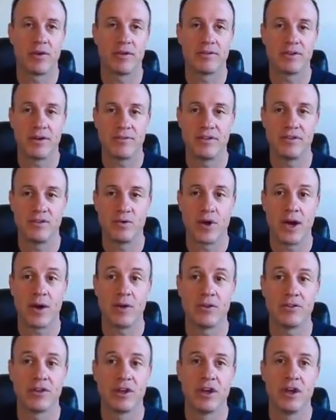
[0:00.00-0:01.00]
72
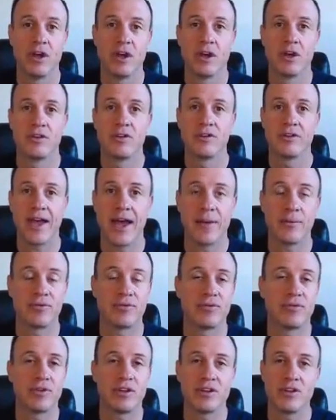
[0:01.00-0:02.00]
hours. There's
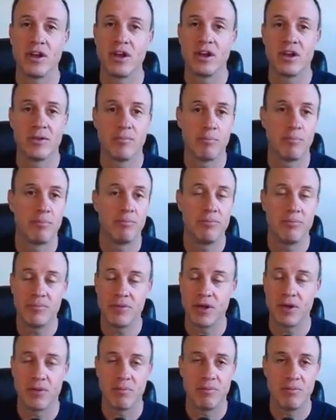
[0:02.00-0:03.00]
absolutely
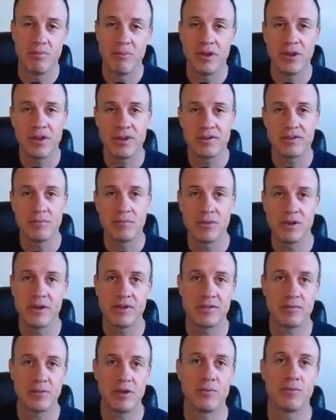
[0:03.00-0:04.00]
millions and
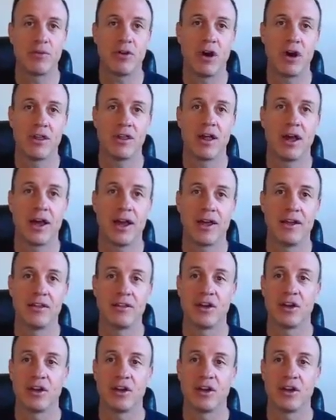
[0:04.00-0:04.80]
millions of people online.